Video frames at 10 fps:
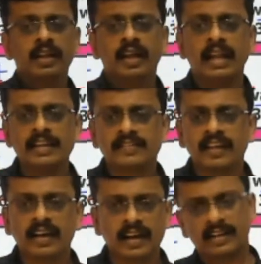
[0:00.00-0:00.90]
and is
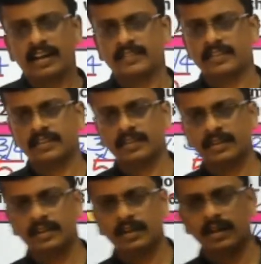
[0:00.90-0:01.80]
the correct answer.
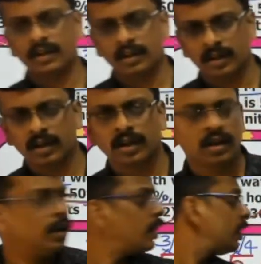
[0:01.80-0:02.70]

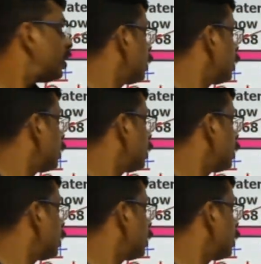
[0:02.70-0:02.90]
And